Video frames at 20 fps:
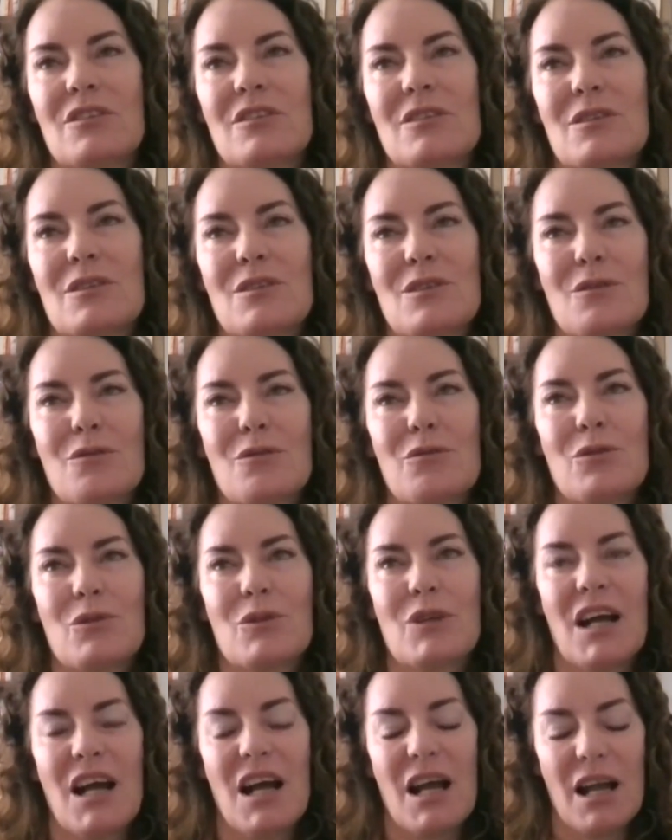sort of,
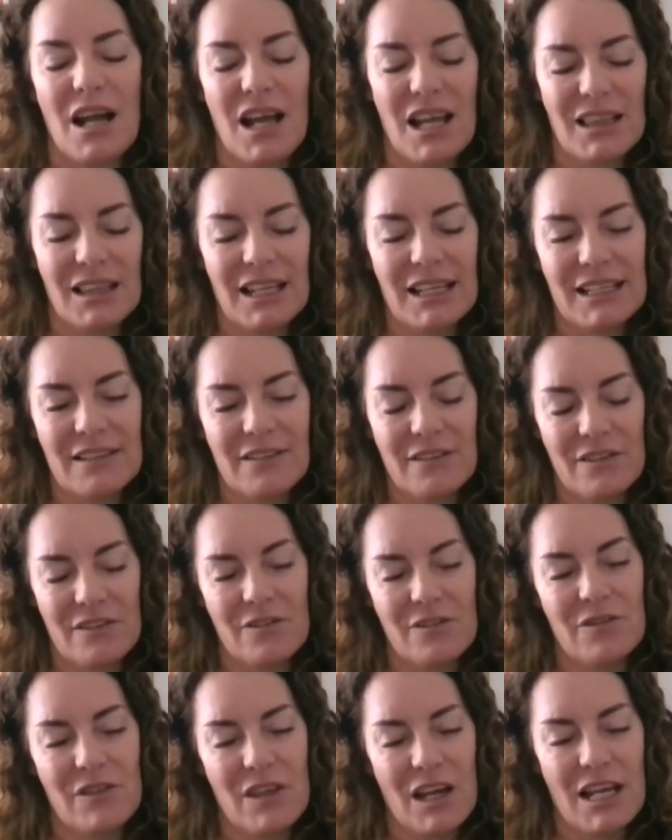I like
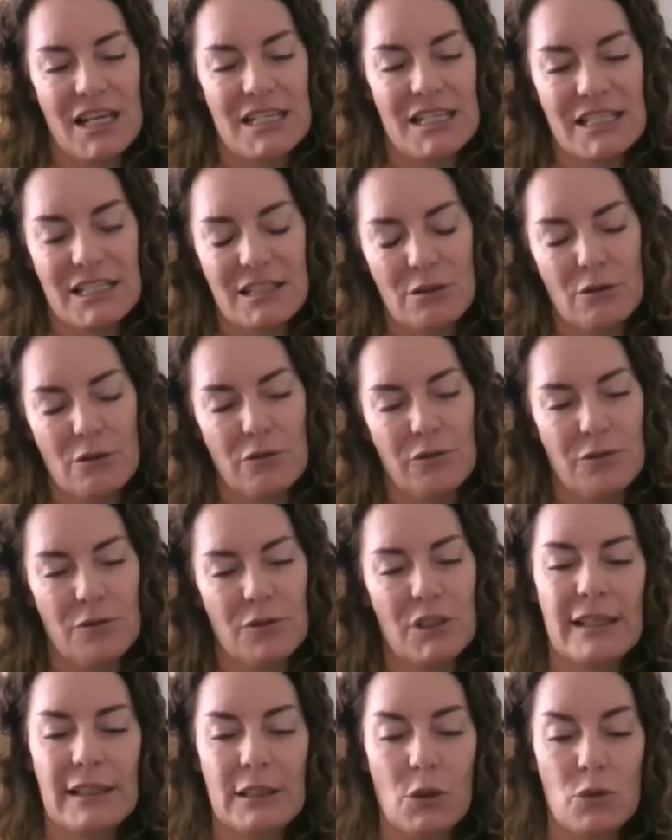the idea of
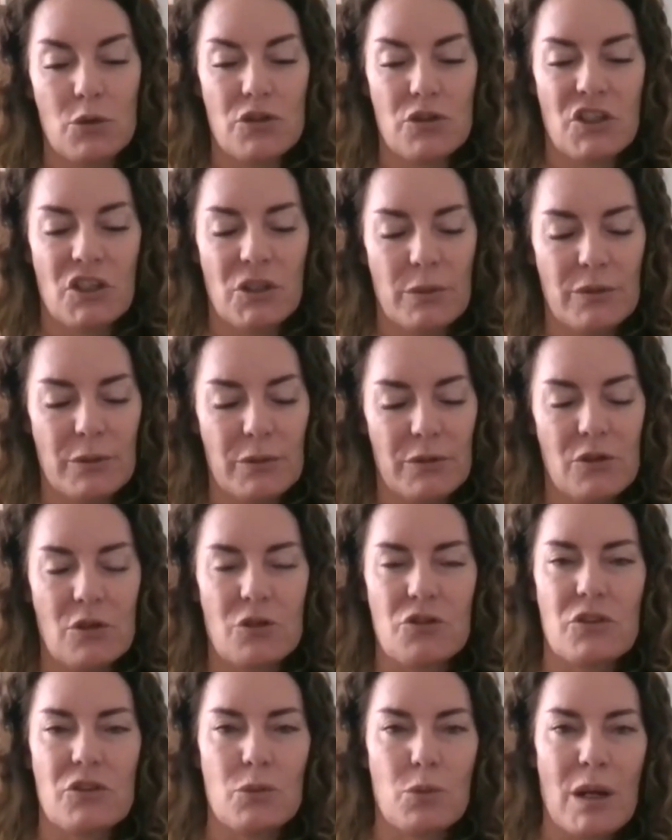the long terms. It's
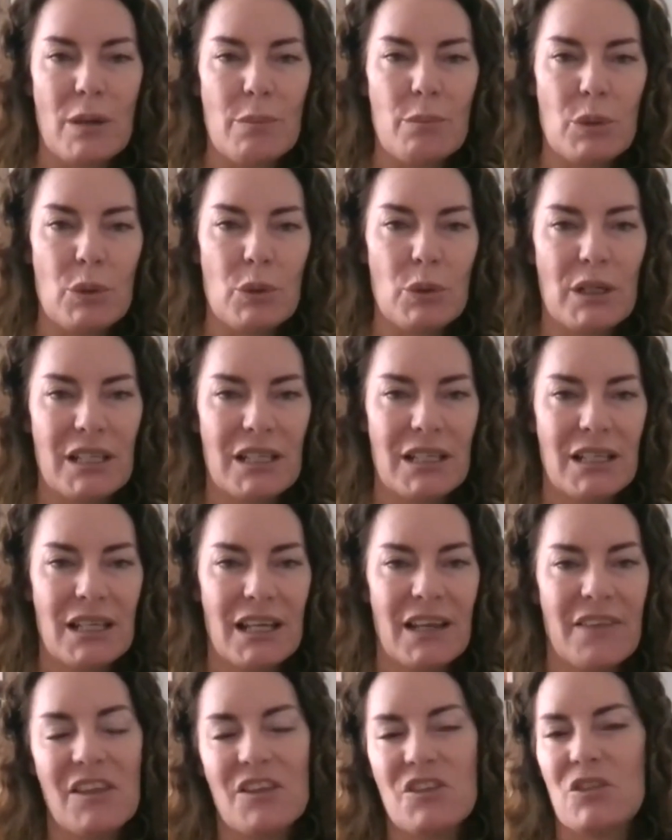not just one book
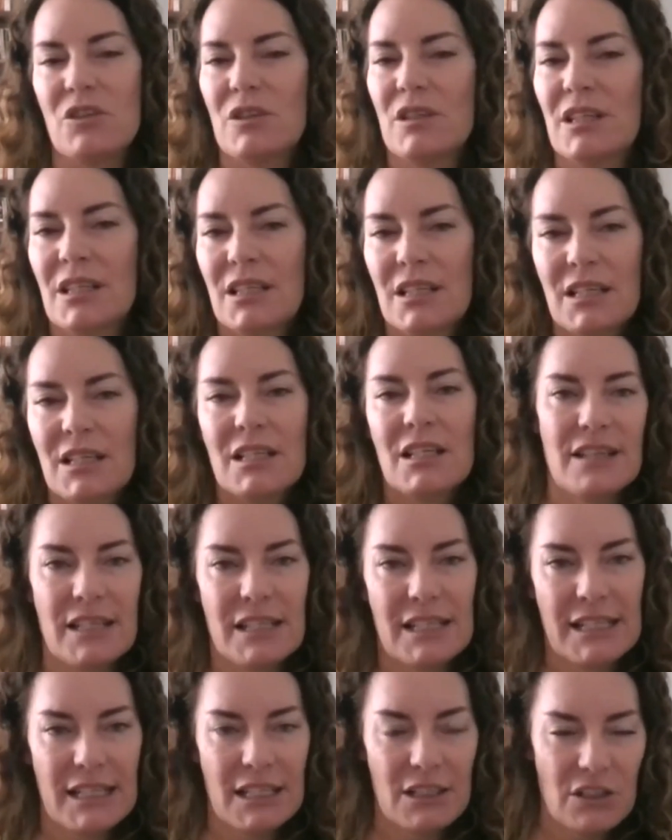and then you're
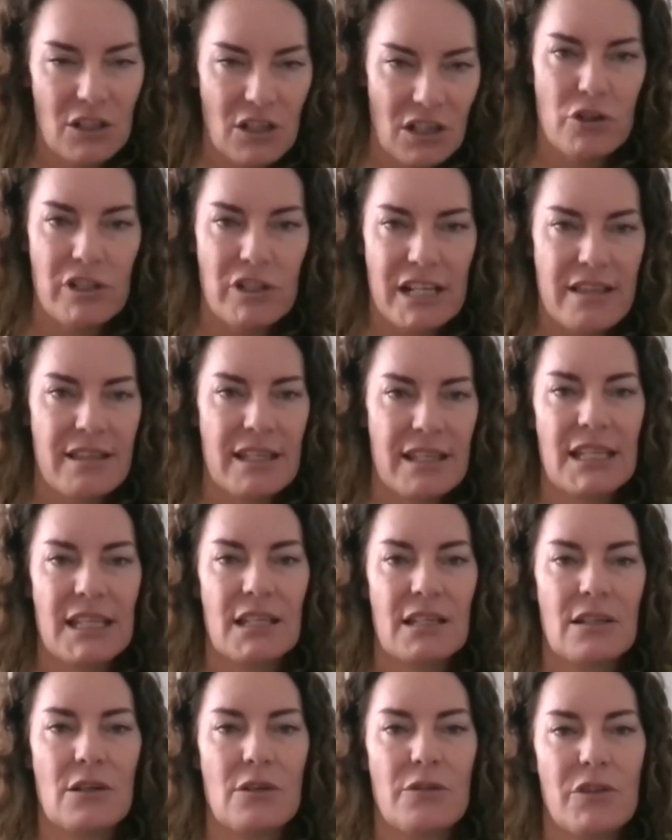starting again. You're already
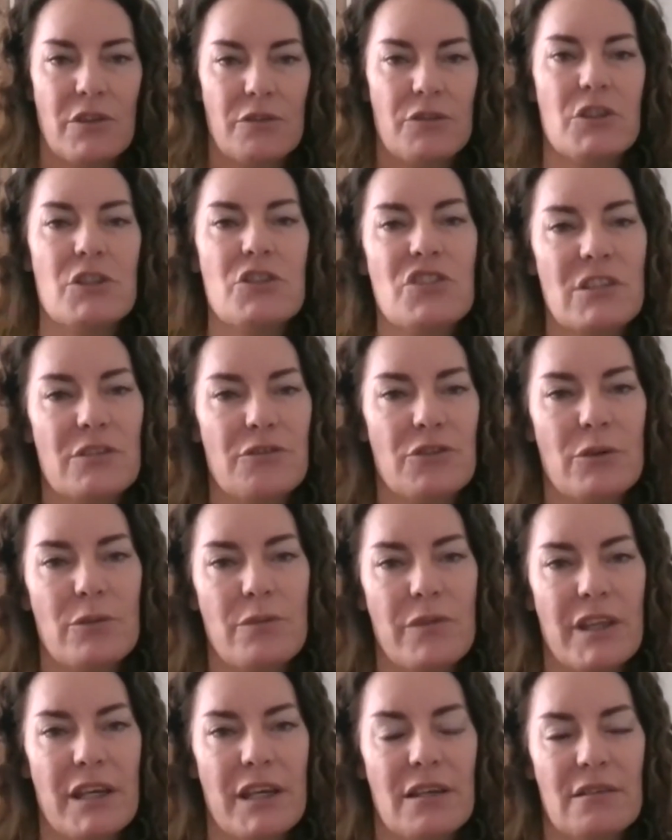thinking of the future
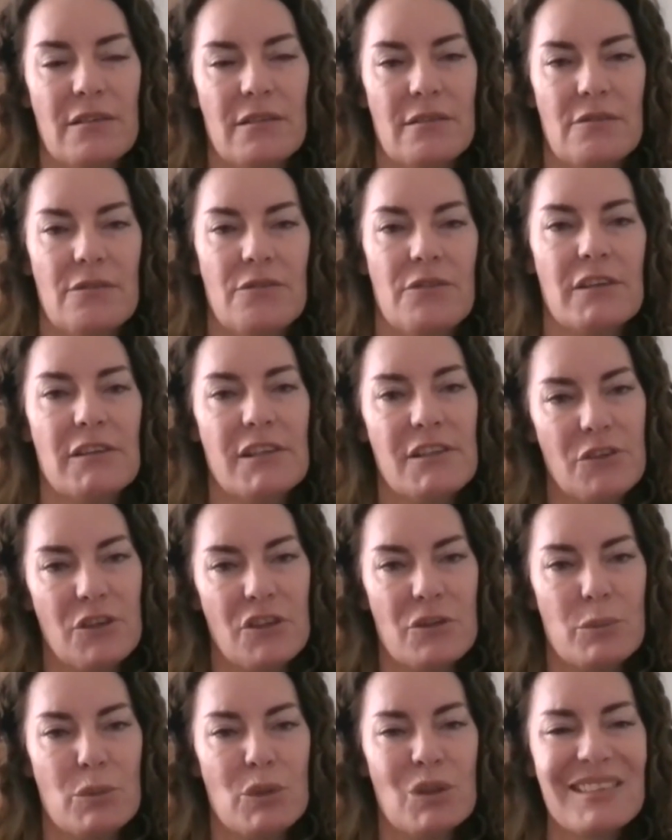from that very
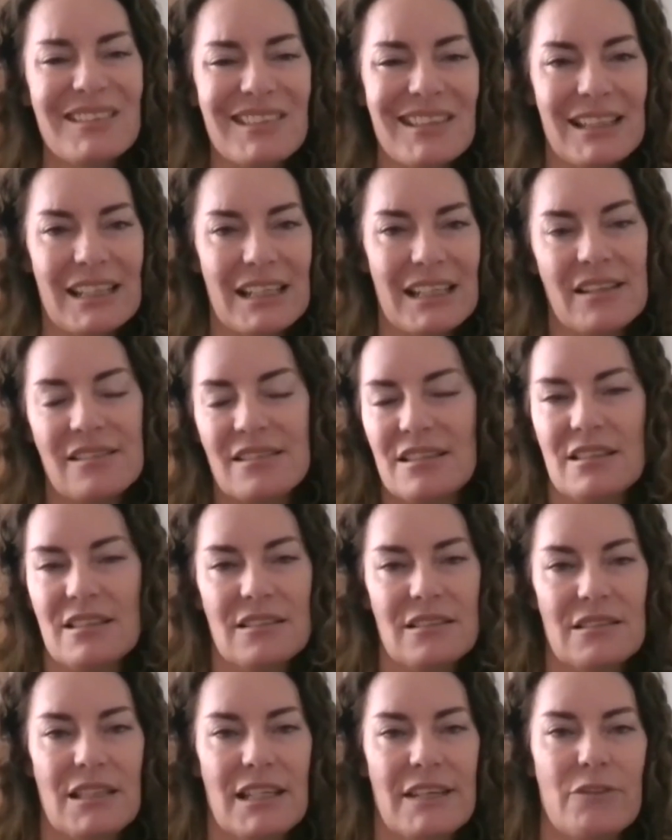first book. So I think that's
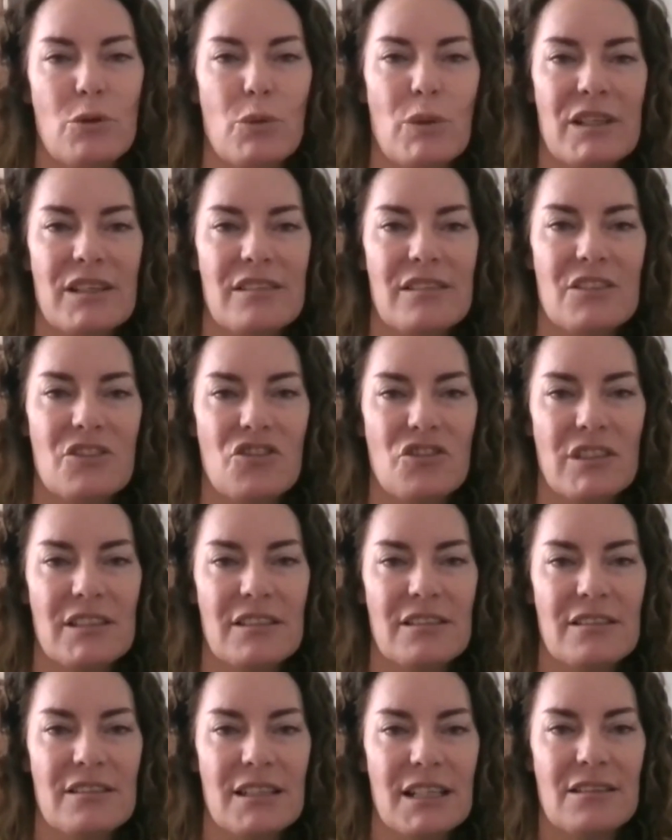in everyone's
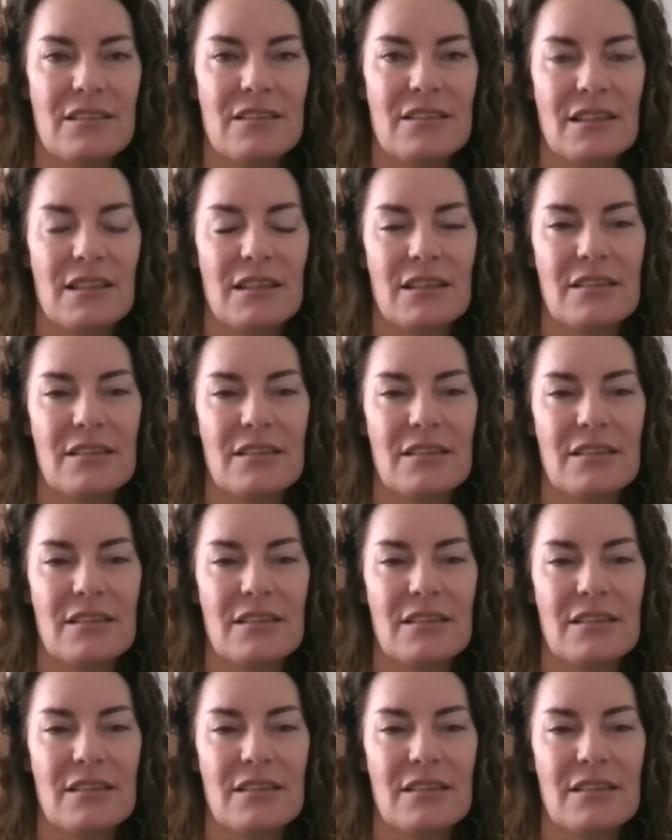interest. There's